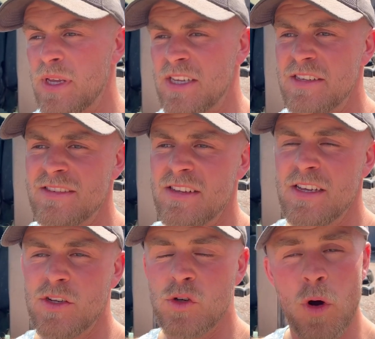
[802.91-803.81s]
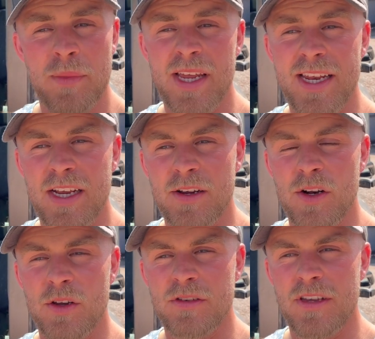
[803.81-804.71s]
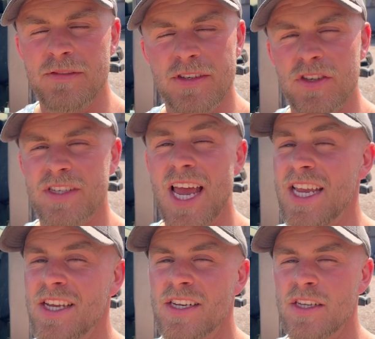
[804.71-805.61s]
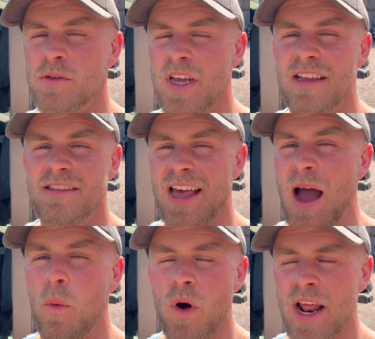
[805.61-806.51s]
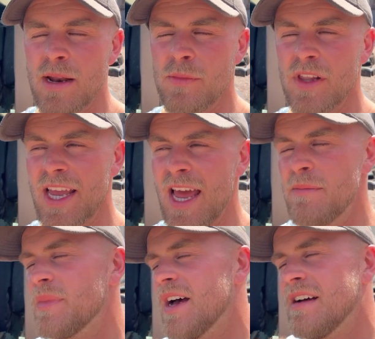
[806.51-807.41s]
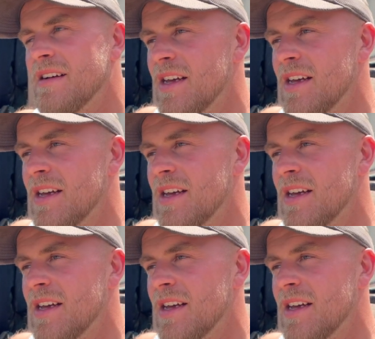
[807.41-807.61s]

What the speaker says: because normally an inconclusive is just taken that you test that one animal again, but